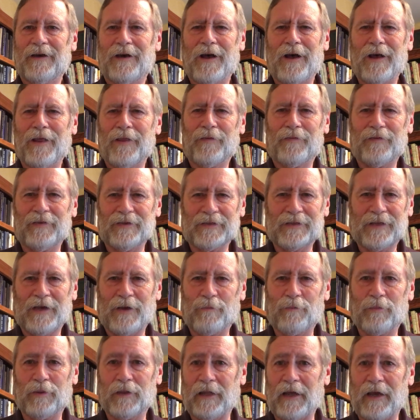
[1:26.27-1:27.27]
All of us
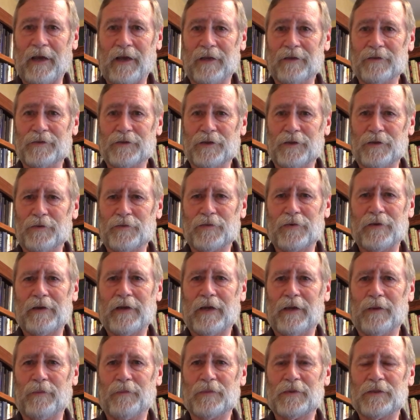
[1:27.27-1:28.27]
have plans and
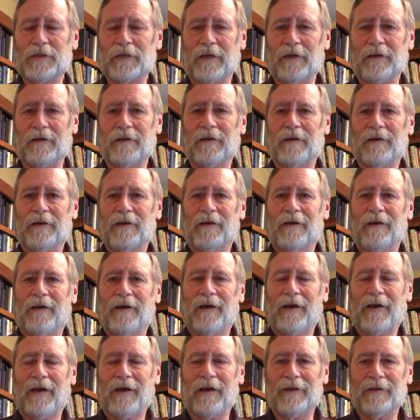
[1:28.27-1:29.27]
dreams and
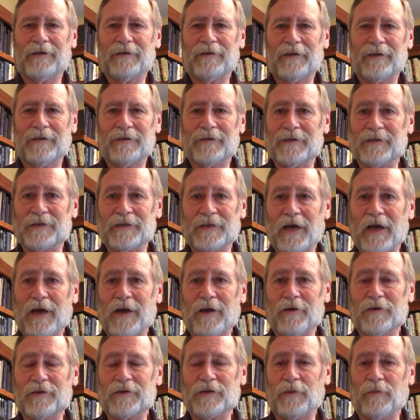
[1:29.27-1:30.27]

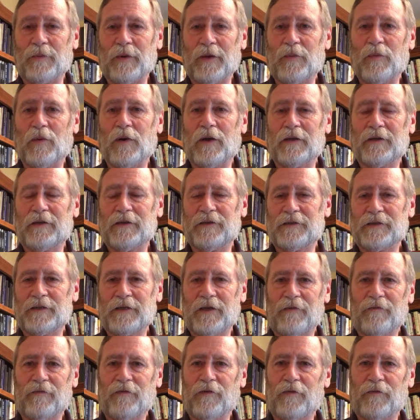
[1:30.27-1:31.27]
desires that we want to
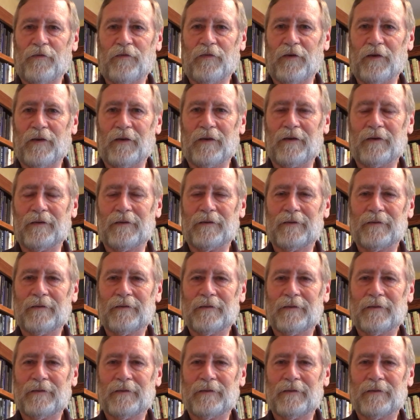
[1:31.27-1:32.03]
see fulfilled.